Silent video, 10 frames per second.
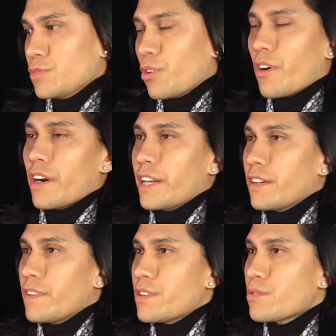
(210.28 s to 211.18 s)
do her
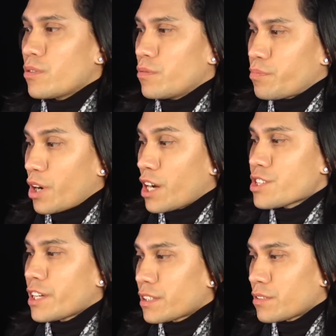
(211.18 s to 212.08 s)
individual
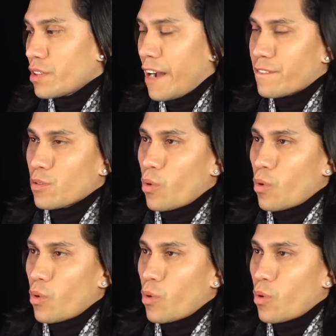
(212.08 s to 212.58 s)
project after